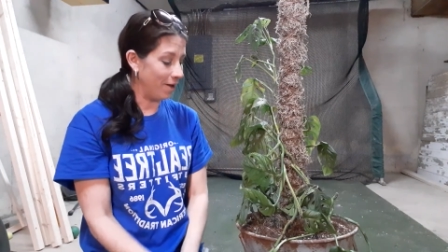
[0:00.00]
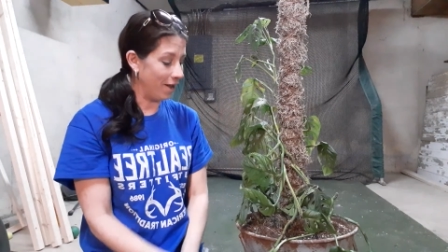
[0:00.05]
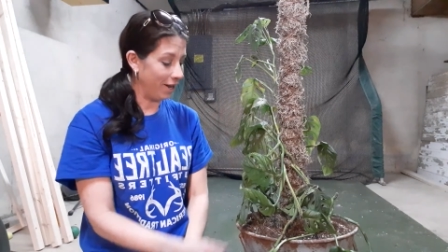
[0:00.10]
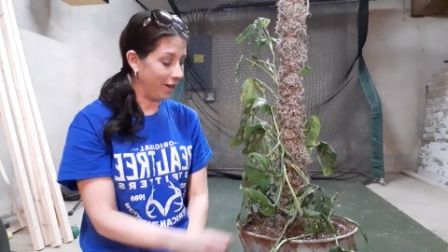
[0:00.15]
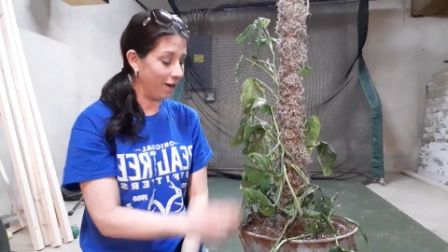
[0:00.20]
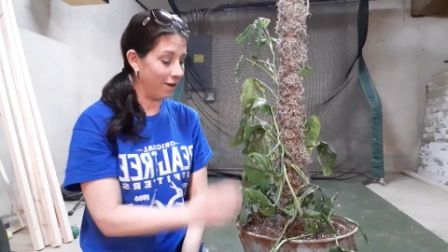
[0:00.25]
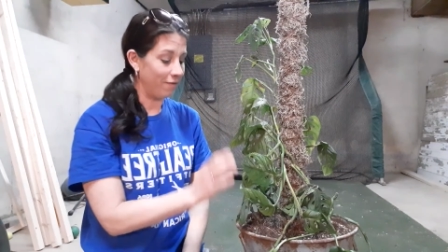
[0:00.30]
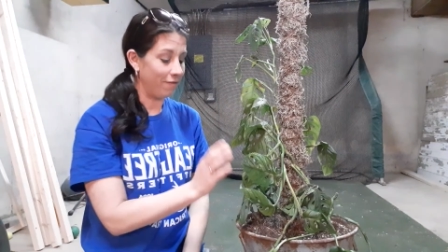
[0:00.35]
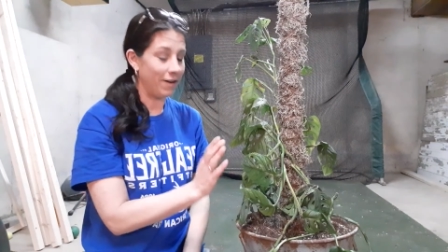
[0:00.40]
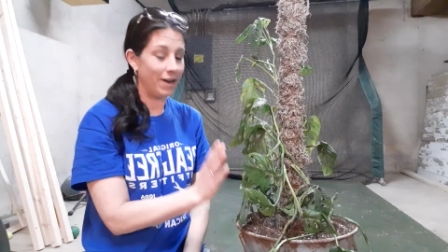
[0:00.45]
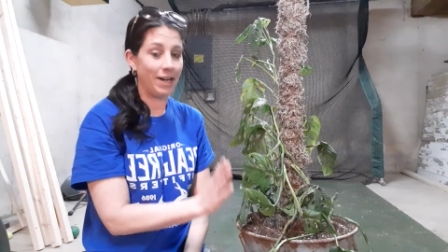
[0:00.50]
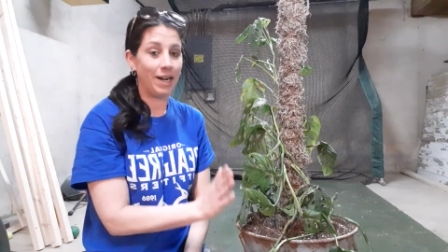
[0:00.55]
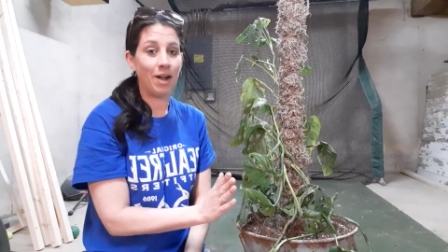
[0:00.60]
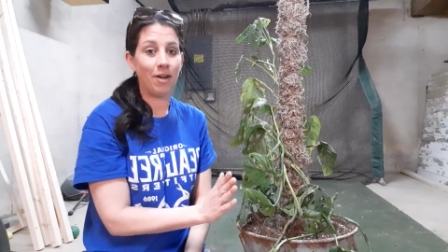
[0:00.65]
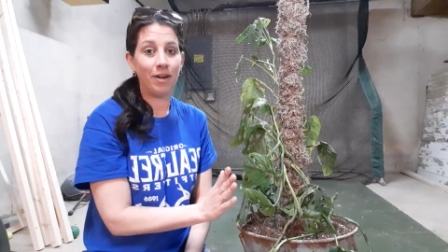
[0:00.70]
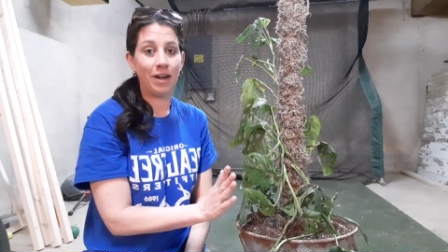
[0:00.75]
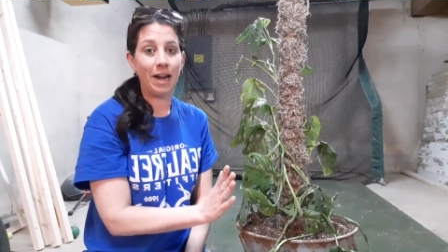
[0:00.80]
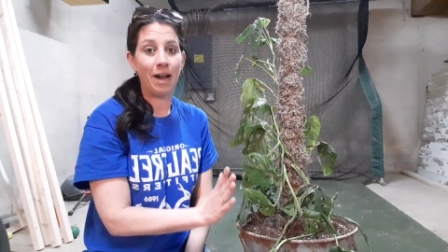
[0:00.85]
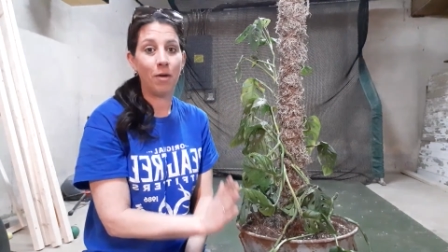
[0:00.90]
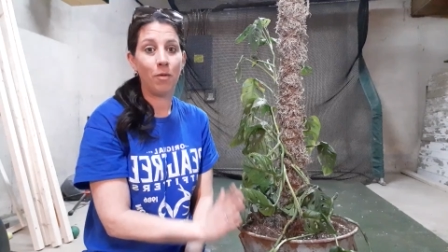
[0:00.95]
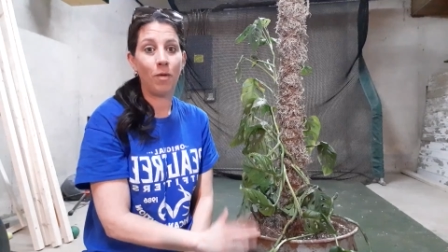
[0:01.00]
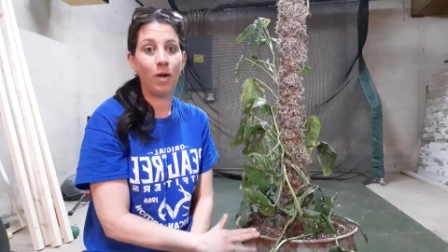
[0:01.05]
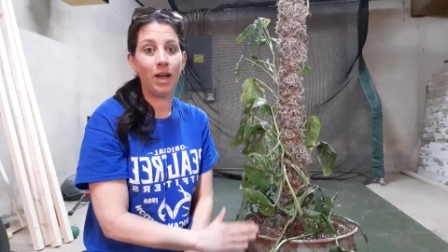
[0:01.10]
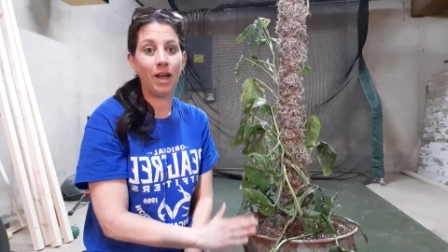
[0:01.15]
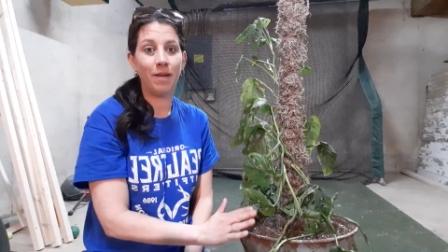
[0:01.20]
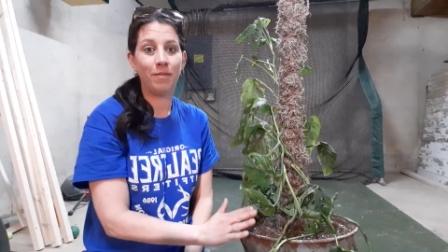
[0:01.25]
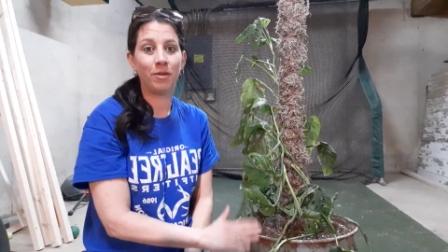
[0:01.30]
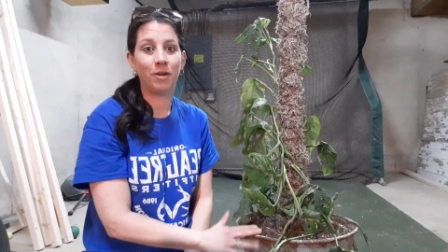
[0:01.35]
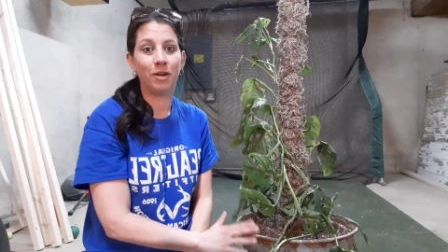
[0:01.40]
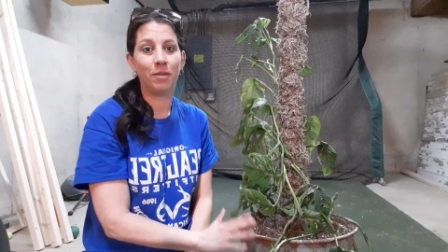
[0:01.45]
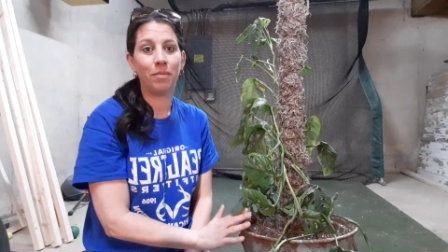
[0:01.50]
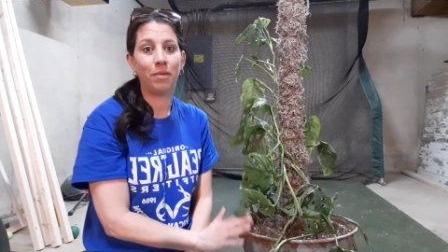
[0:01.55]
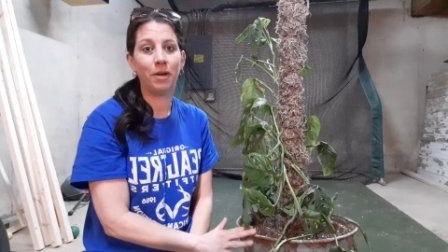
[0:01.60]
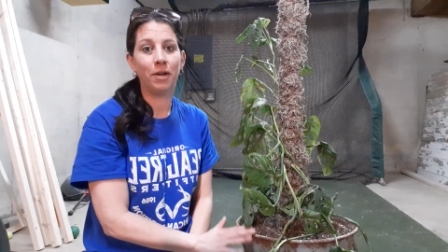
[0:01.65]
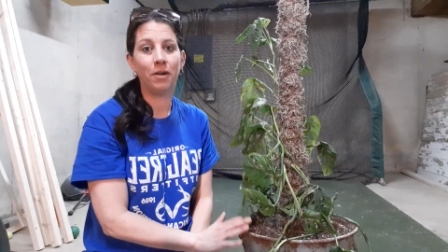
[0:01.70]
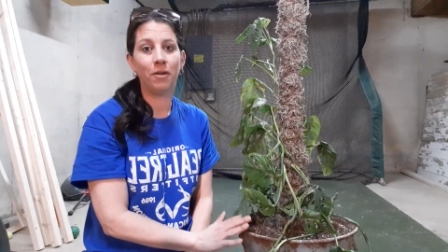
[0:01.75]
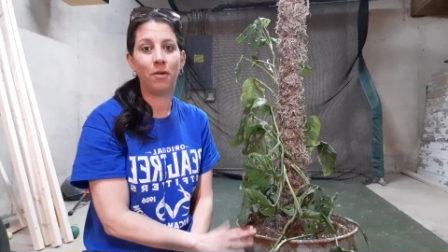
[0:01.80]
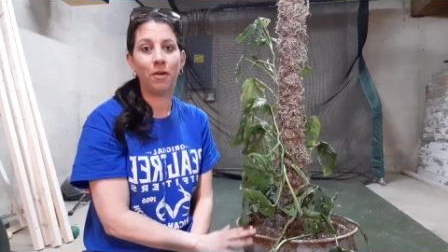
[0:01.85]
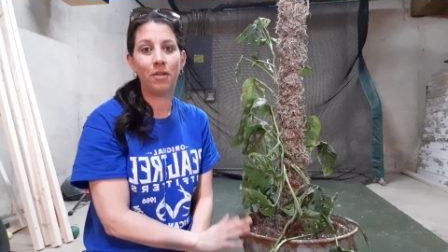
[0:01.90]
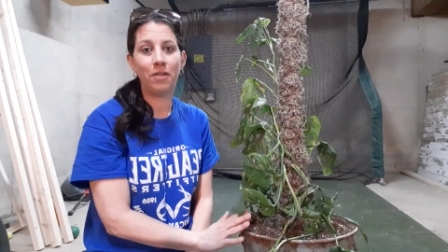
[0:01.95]
I got to find out now what I'm going to
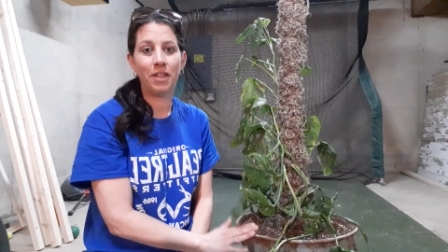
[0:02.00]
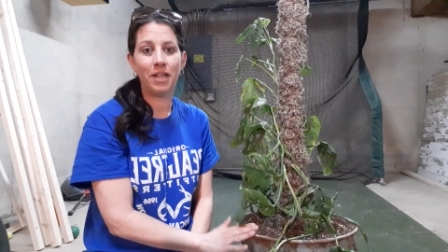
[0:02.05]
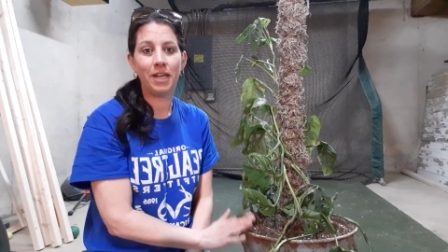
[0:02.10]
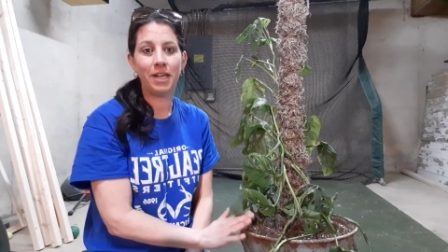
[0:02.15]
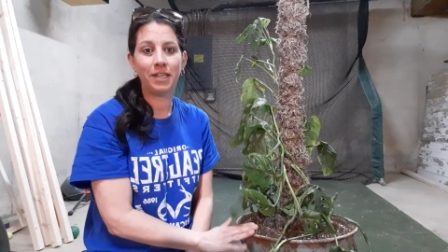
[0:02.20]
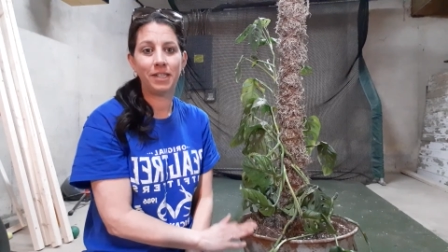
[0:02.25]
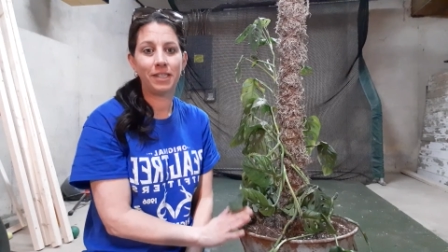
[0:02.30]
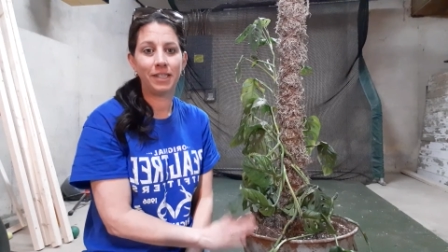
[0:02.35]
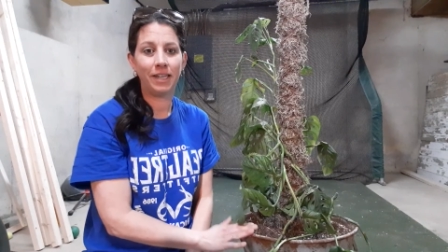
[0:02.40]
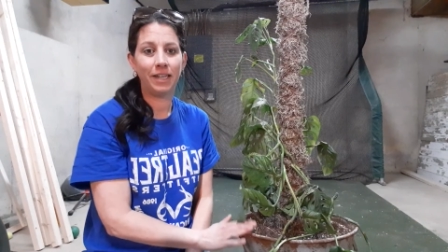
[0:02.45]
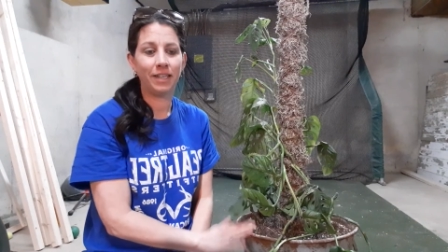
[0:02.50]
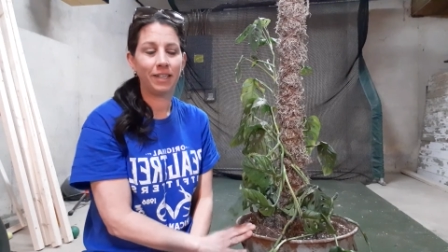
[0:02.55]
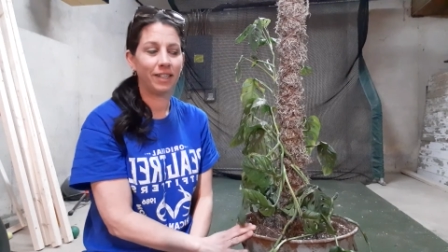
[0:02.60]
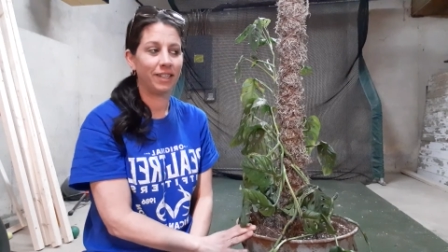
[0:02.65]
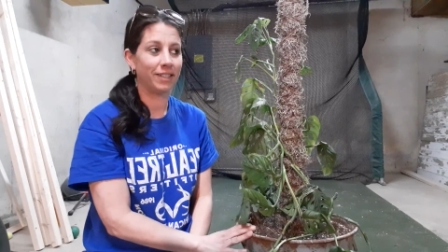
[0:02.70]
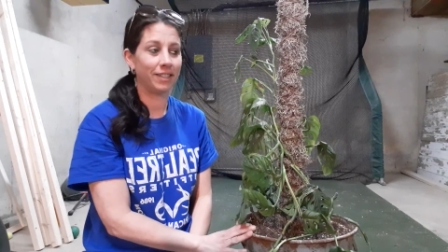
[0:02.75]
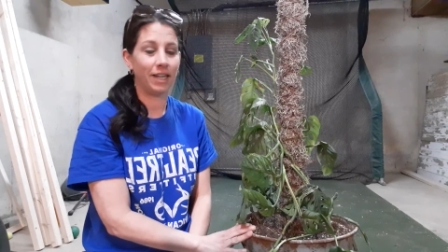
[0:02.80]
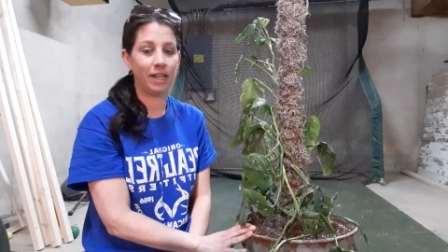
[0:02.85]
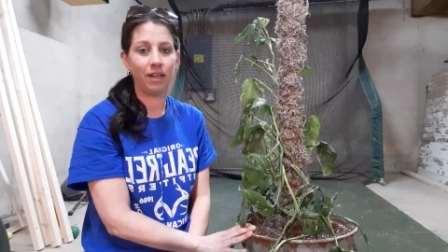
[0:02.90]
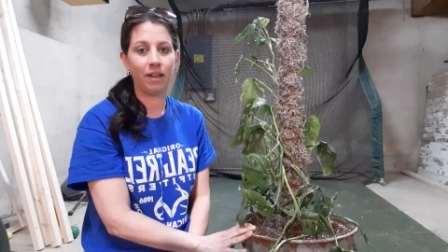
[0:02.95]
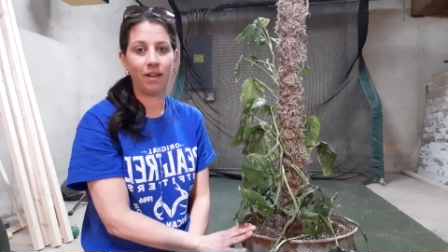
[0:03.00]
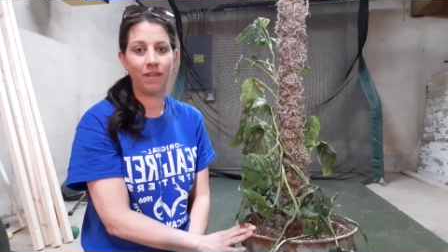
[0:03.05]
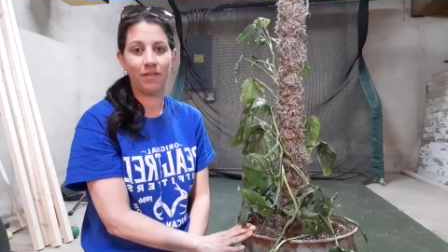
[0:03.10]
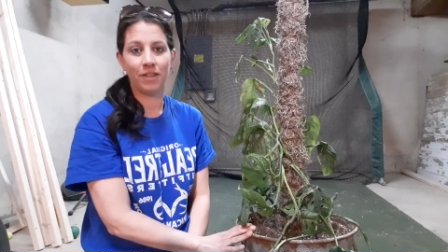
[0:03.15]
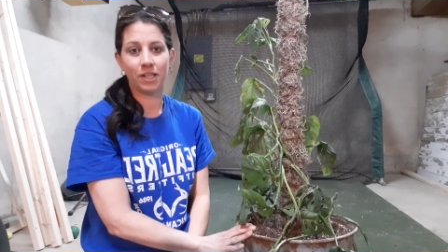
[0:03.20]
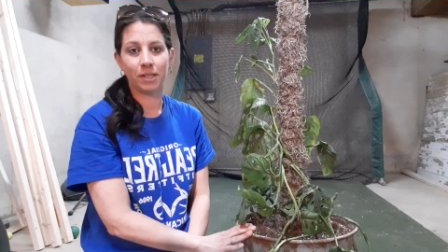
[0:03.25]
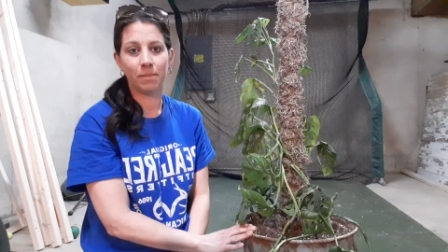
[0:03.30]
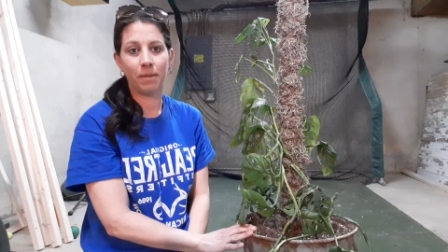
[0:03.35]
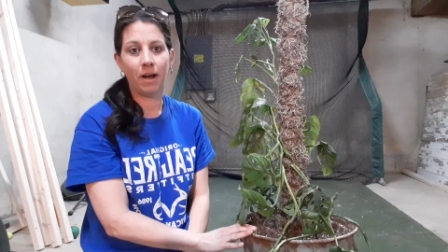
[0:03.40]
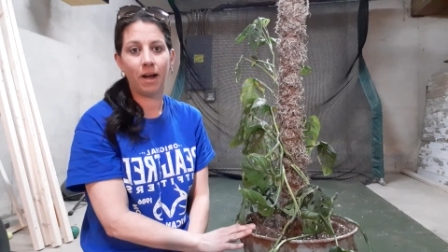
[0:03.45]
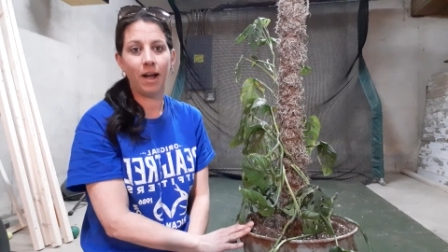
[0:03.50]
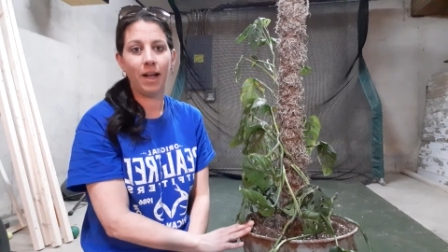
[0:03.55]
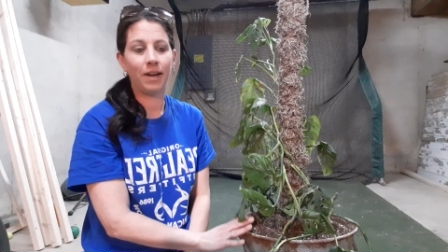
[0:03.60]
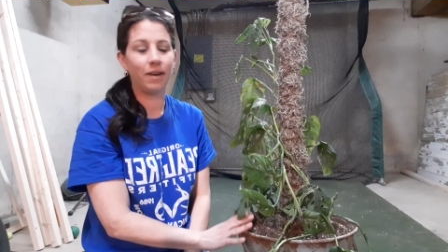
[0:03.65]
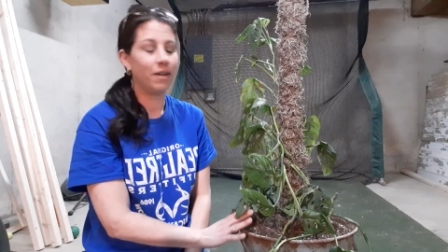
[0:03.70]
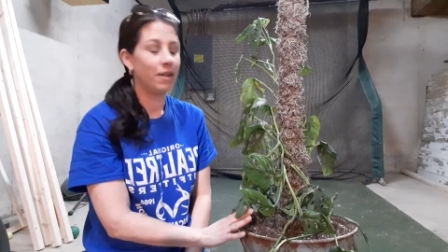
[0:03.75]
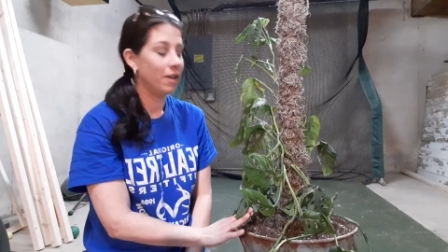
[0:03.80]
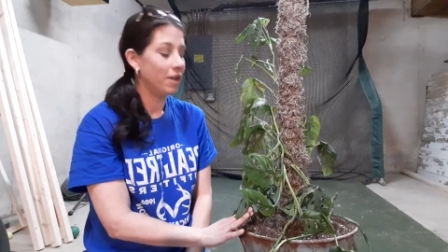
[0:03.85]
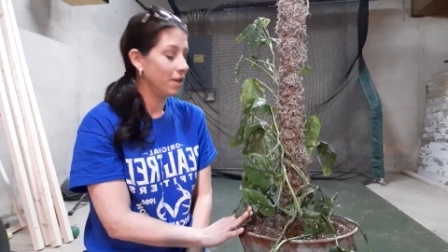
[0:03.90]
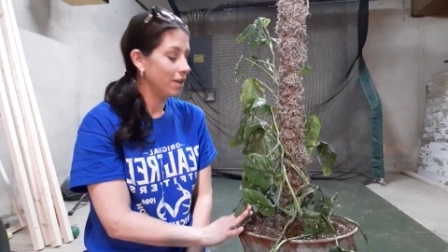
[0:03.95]
put on this because I love this pot.